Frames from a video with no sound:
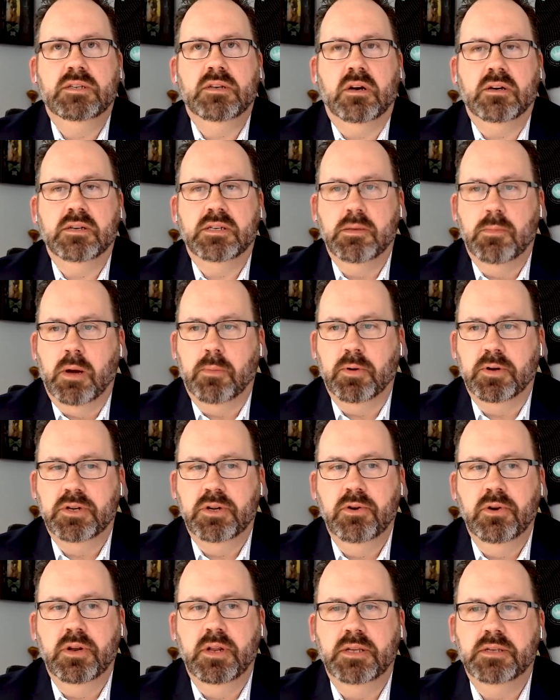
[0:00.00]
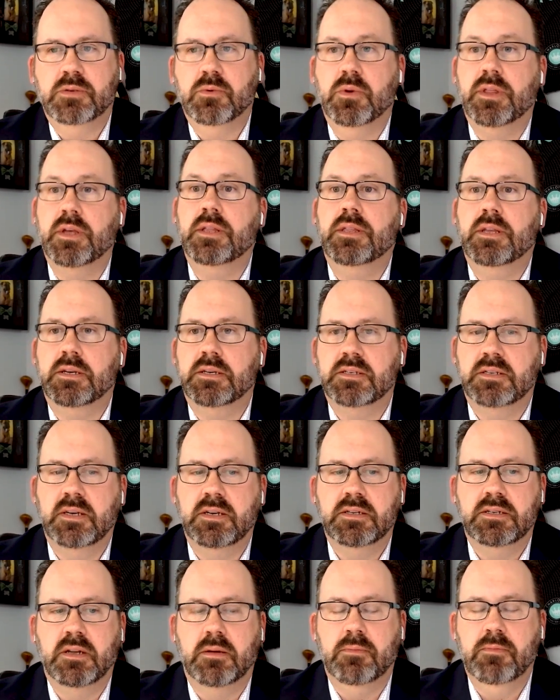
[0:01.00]
saw some opportunities within the
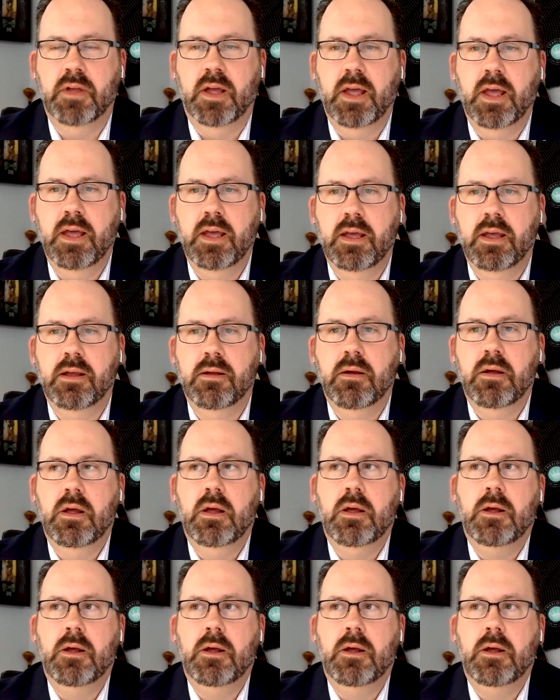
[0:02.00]
system that, hey,